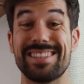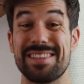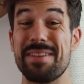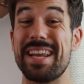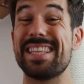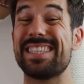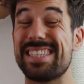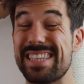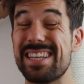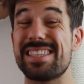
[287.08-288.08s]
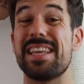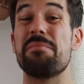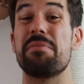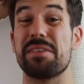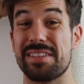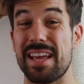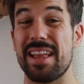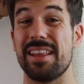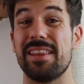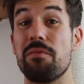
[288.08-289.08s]
estimated
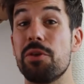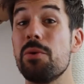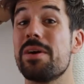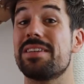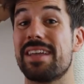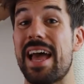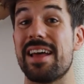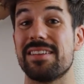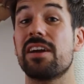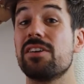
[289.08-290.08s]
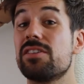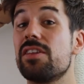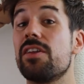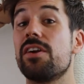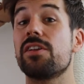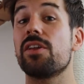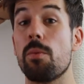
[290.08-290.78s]
60% of US cats are considered